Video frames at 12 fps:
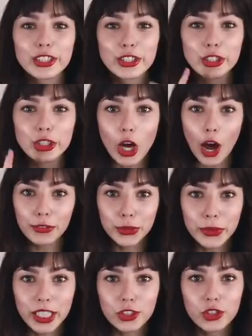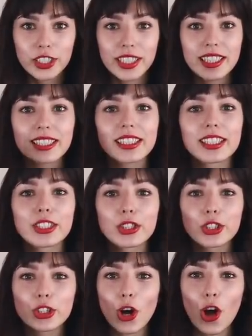Software engineers
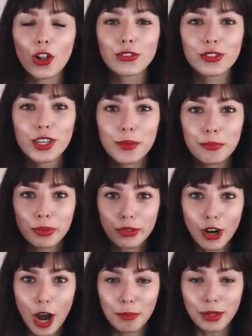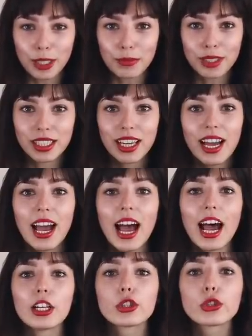solve problems.
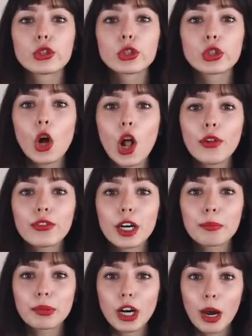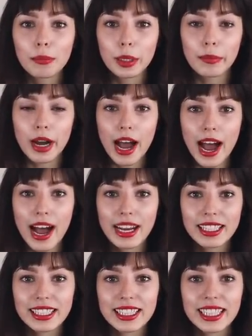And to solve a problem
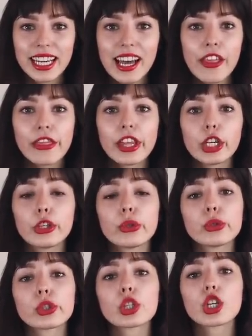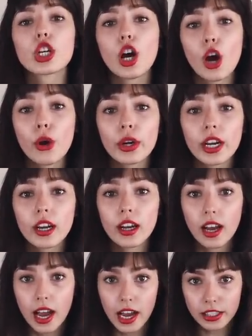X, they use
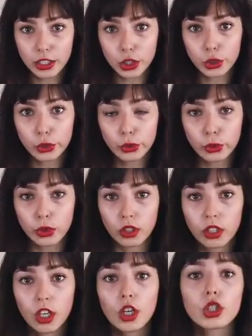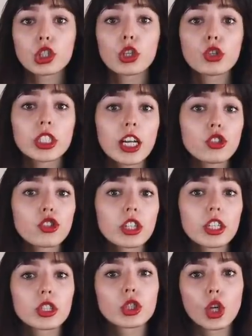coding as a tool. So
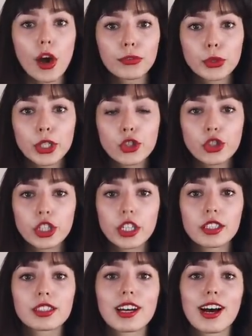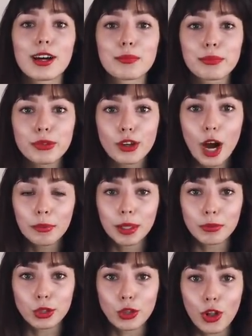essentially, software engineers are
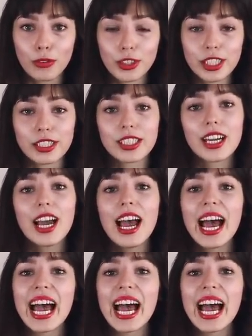problem solvers.